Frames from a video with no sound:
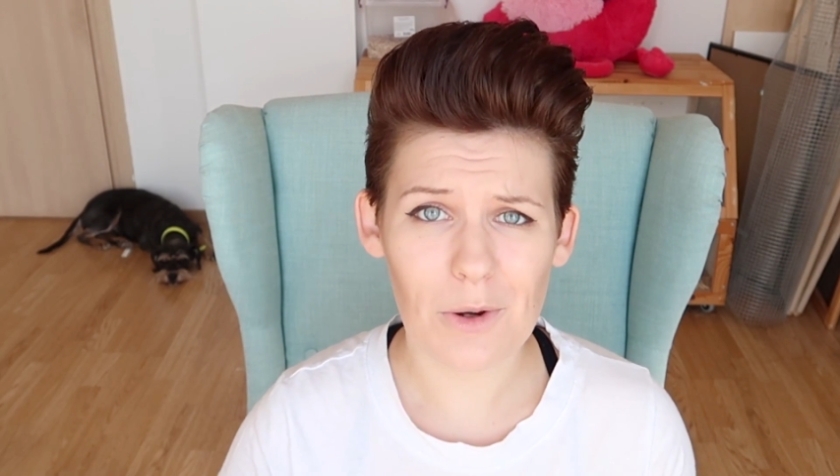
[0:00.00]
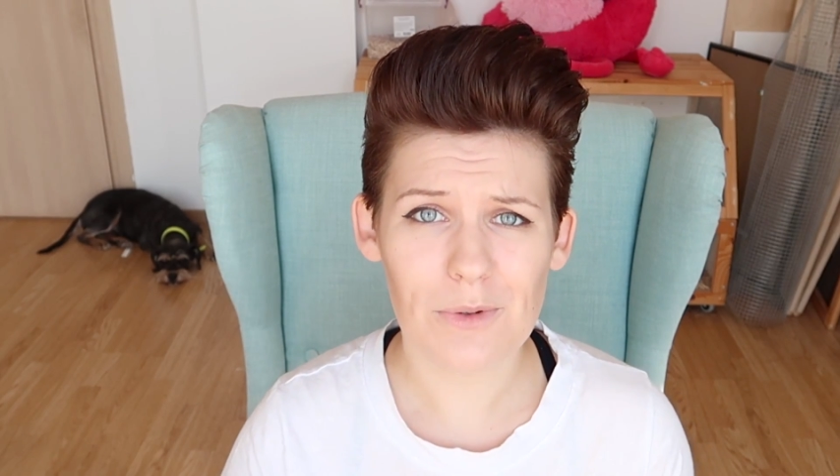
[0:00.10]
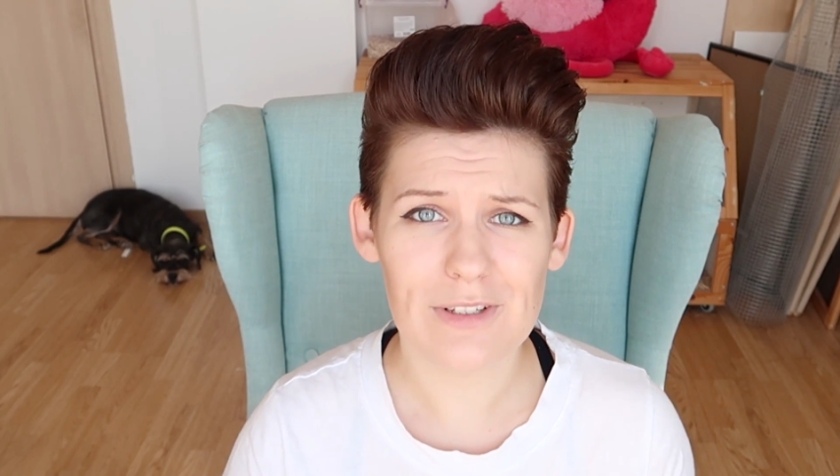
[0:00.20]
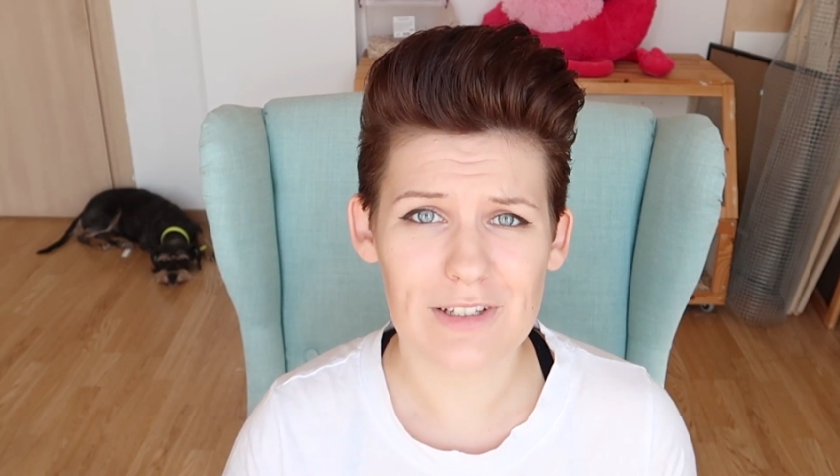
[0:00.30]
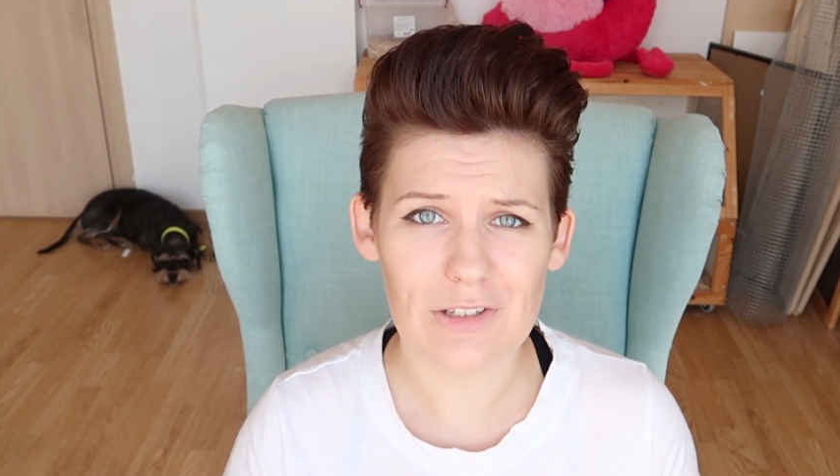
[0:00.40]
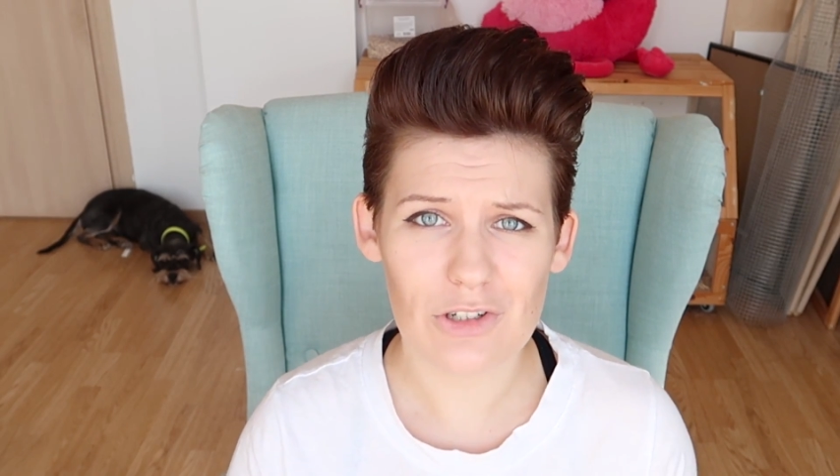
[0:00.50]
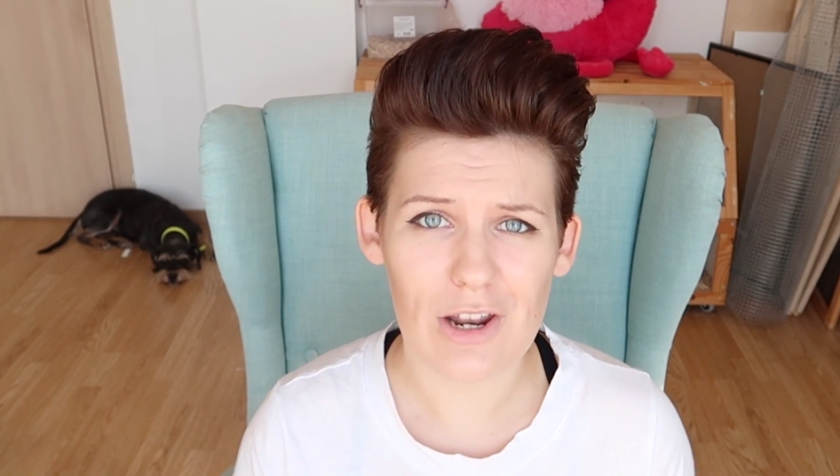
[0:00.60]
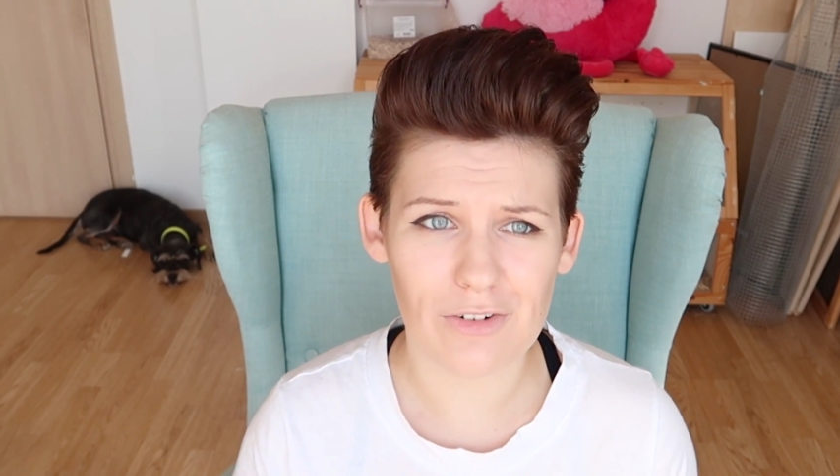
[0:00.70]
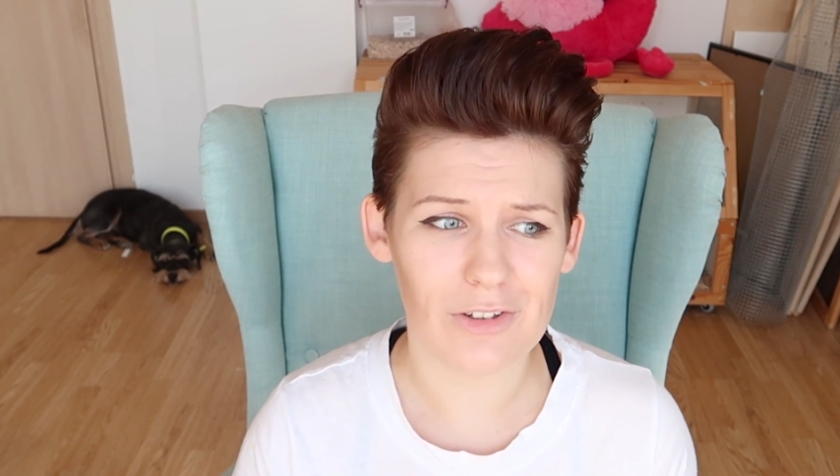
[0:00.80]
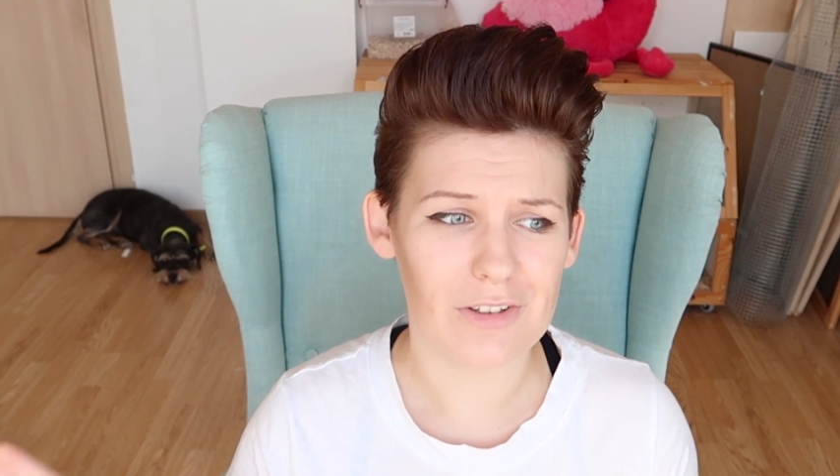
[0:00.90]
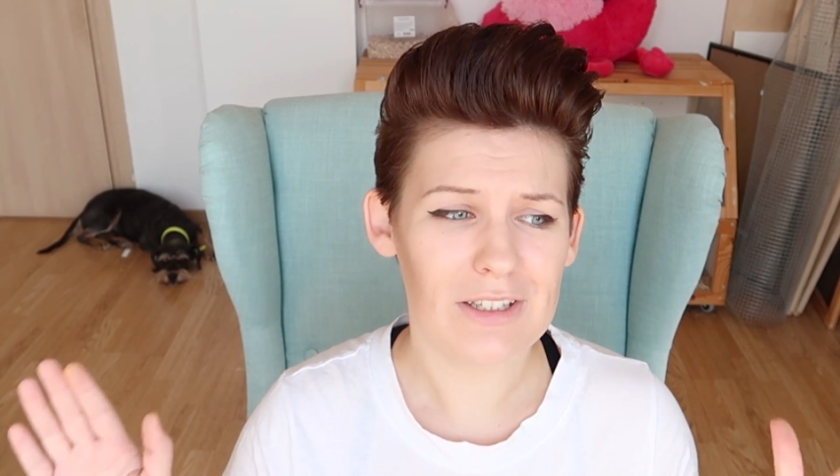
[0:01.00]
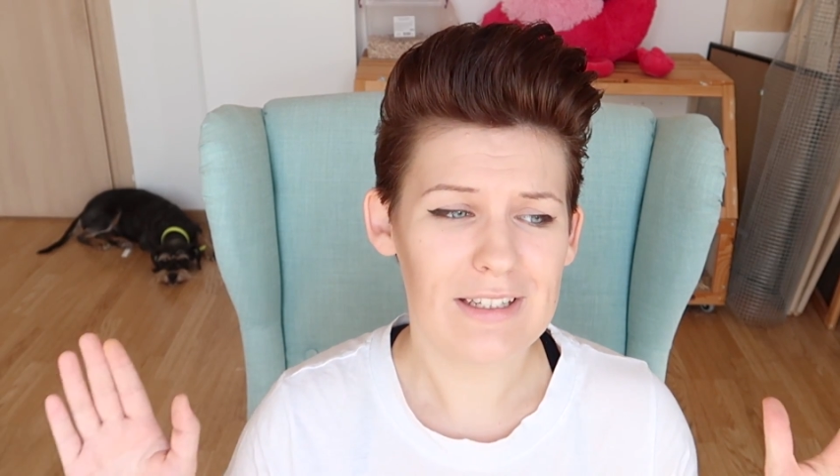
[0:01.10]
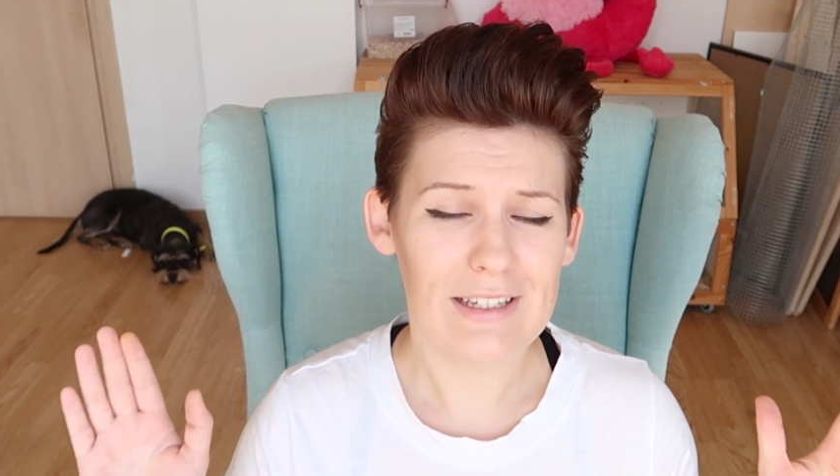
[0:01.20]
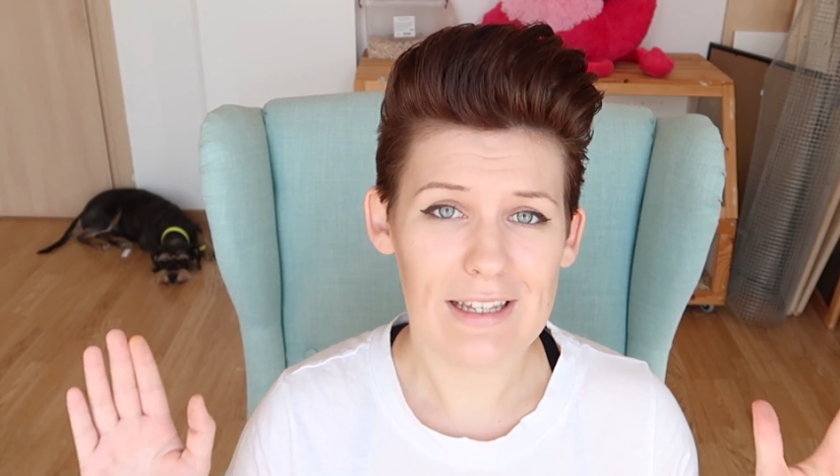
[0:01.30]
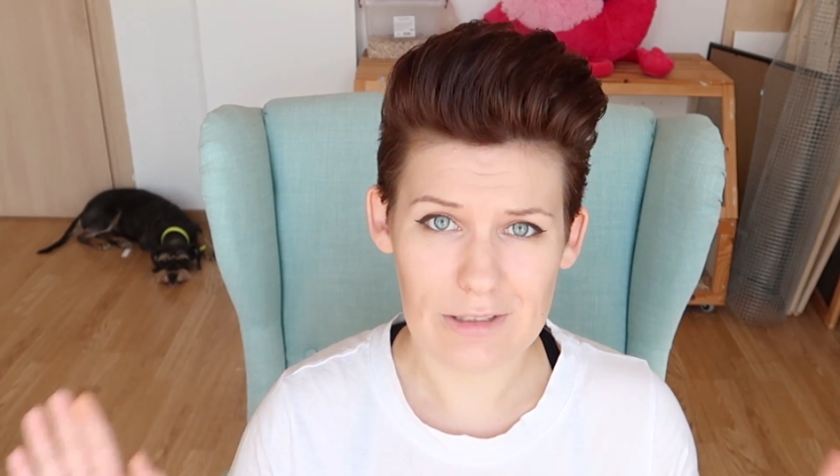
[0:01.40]
owners in general,
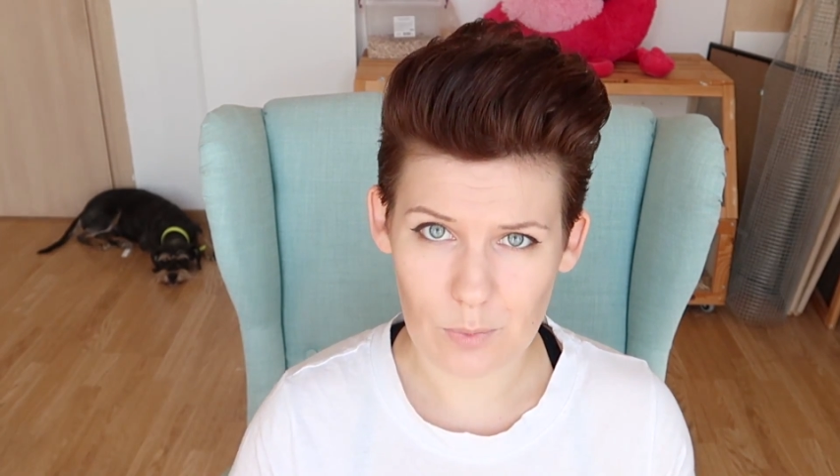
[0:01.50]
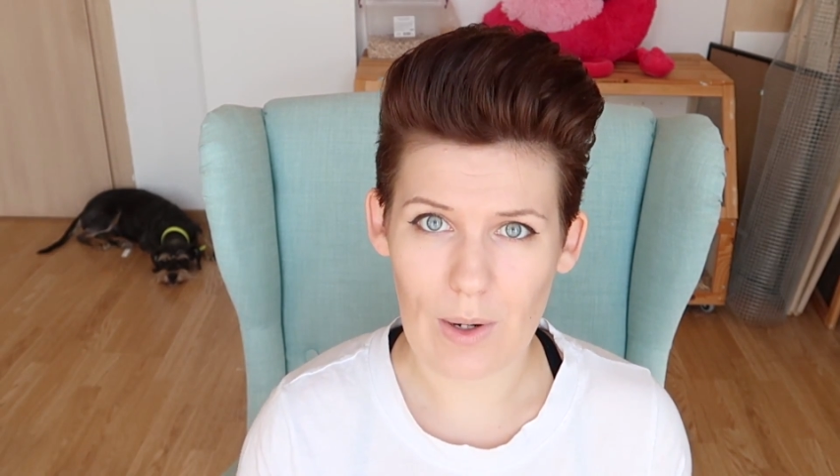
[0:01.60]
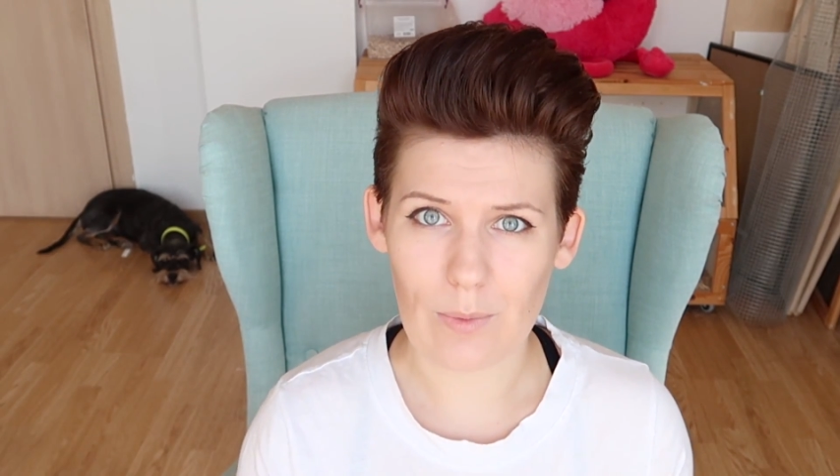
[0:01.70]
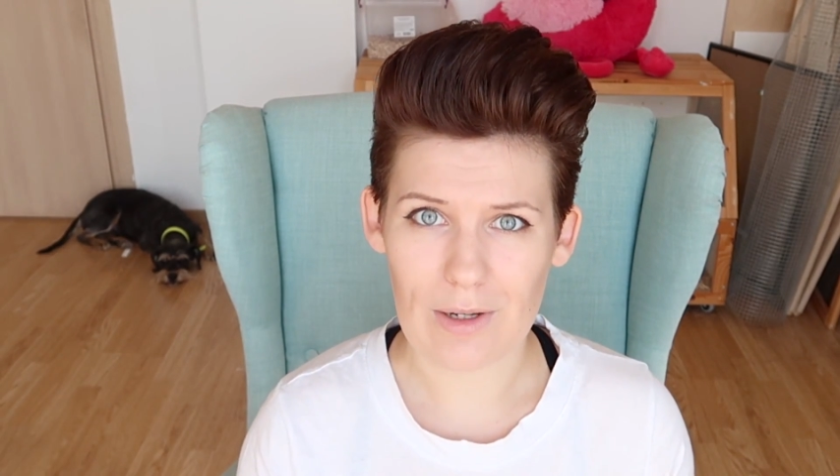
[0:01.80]
it's wet